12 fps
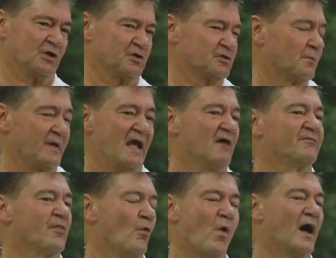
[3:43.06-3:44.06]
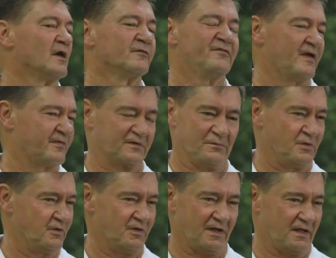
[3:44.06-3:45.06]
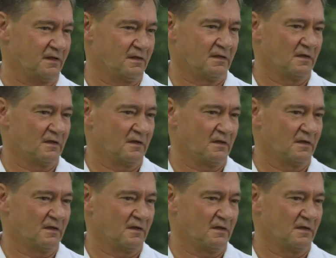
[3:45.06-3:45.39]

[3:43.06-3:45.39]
church on behalf of the wider faith community.